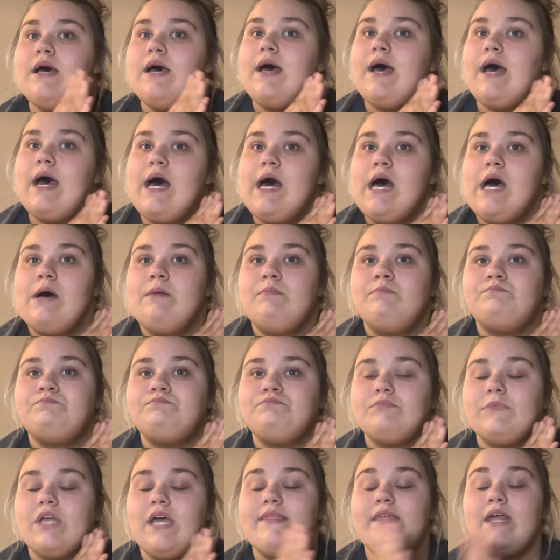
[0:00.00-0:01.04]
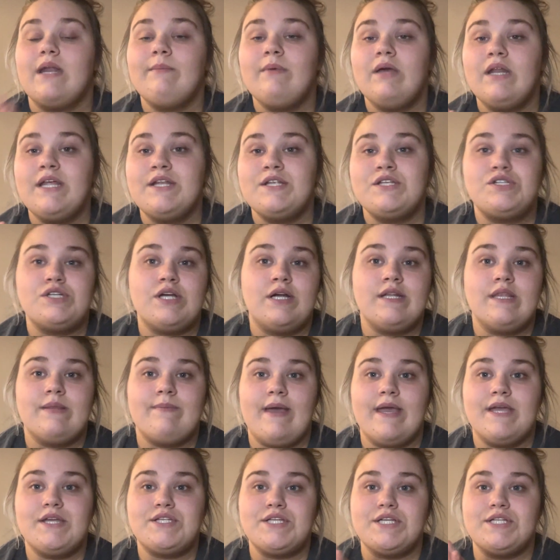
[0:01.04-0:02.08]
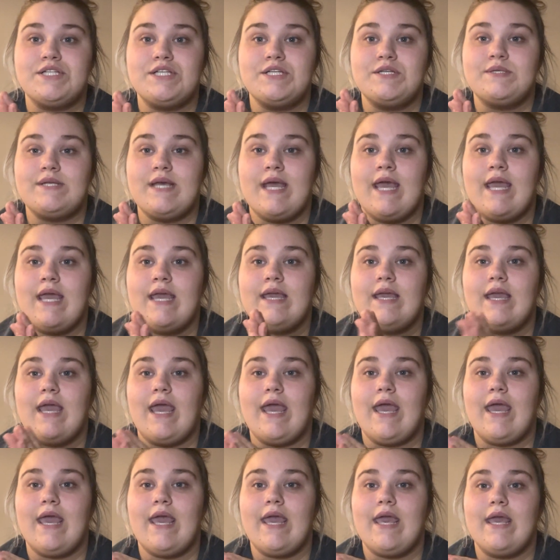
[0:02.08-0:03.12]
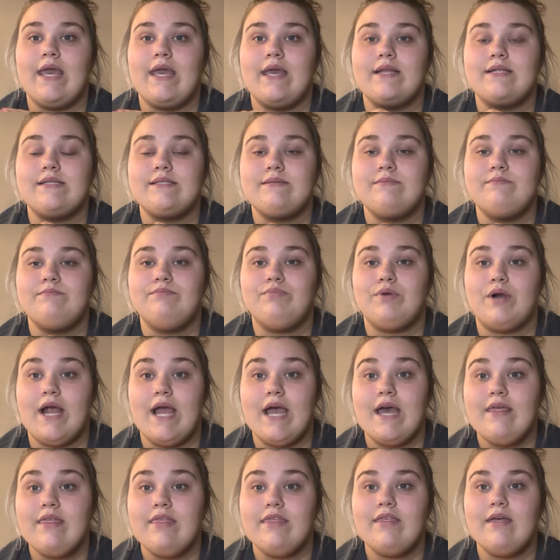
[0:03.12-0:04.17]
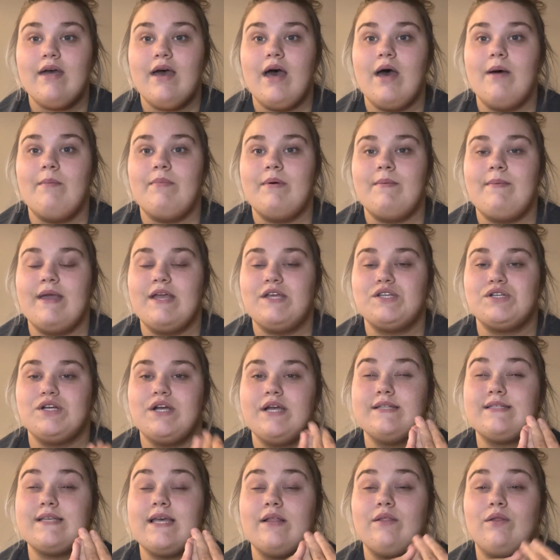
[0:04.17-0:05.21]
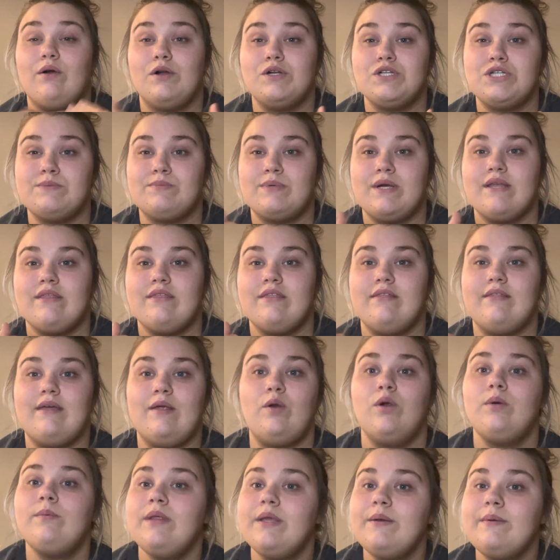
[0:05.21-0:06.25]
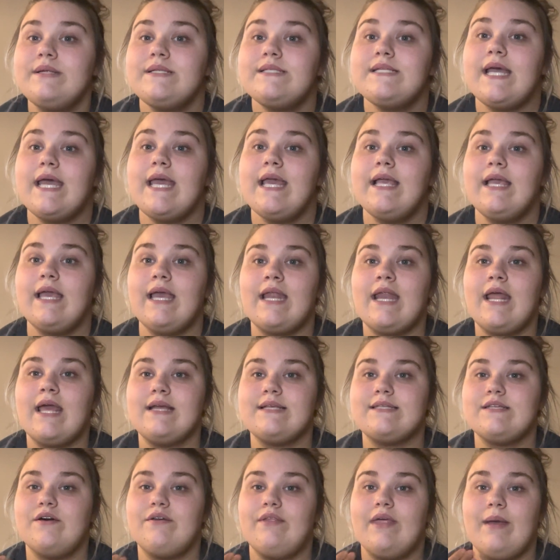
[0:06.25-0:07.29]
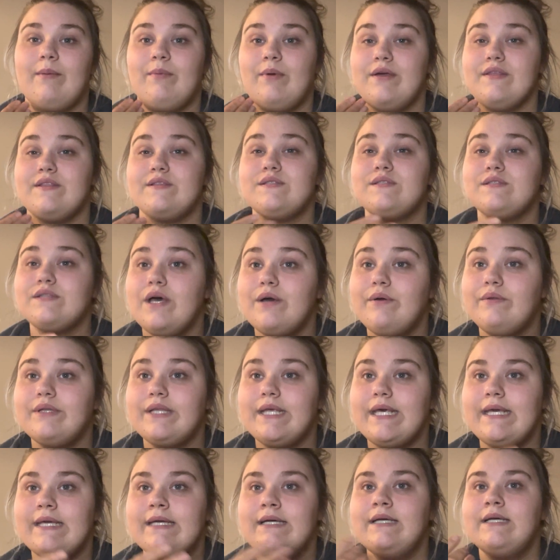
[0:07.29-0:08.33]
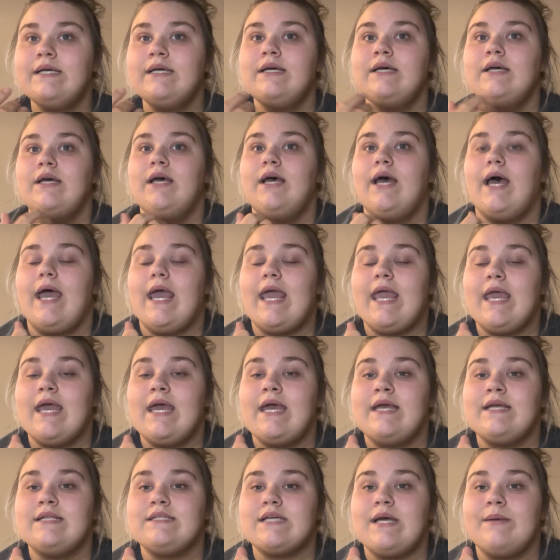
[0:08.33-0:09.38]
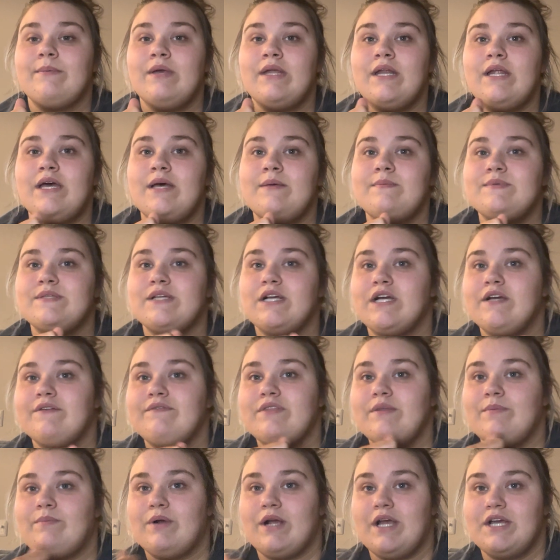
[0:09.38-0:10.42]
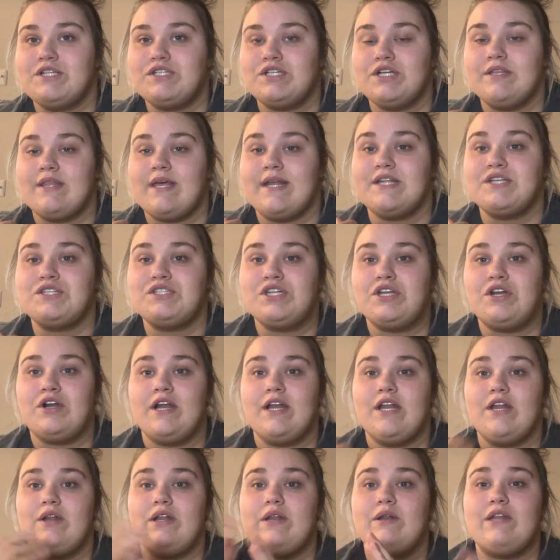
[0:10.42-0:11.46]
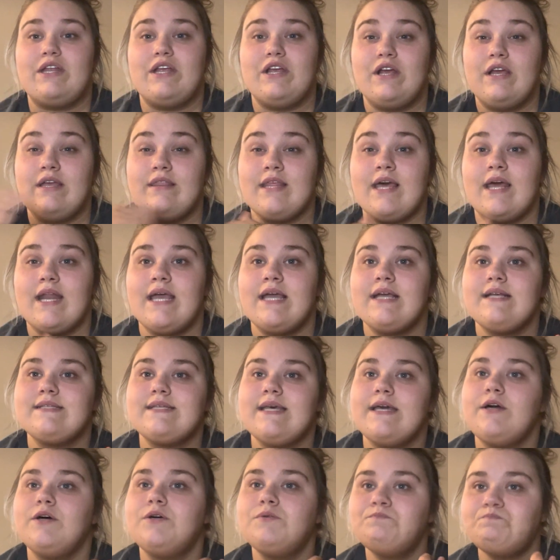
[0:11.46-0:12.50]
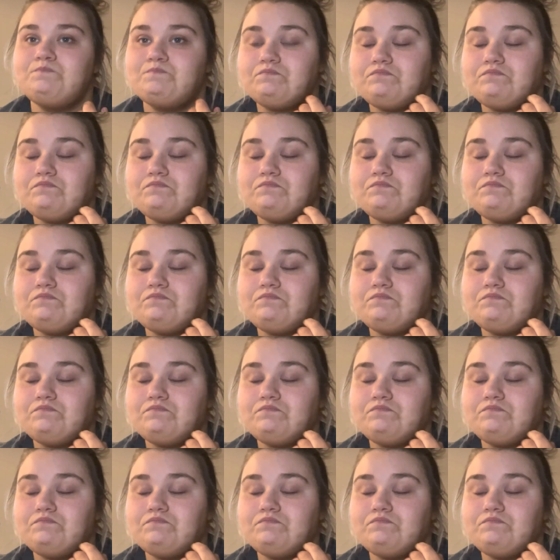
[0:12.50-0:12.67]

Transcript: Then I'm going to instruct the patient to take a breath, but make sure it's a larger breath than they normally would take, and exhale that breath slowly. And I'm going to observe the pressure that is generated during that exhale,